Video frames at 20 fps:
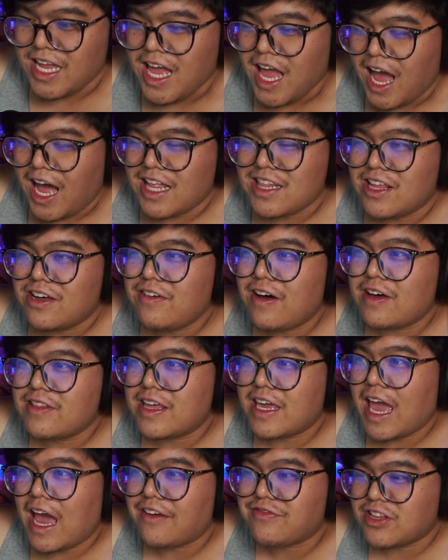I love how
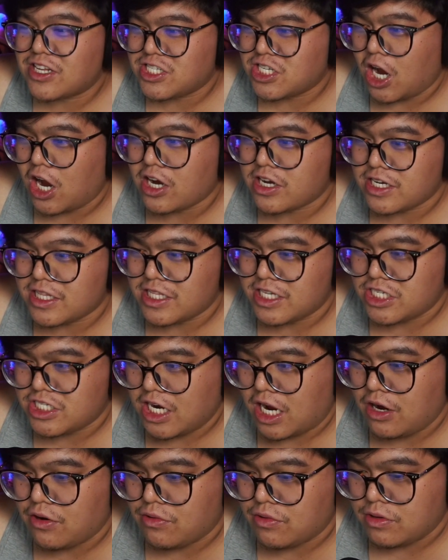they have to talk in the
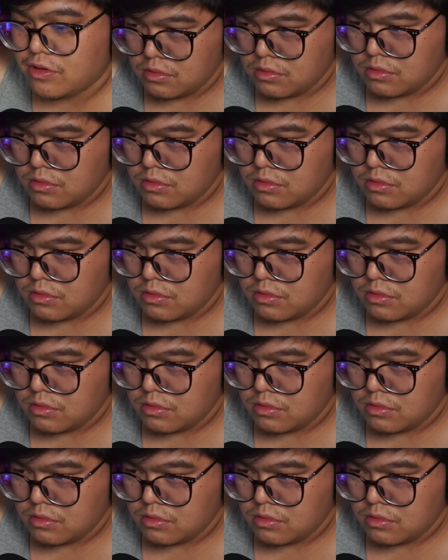shower.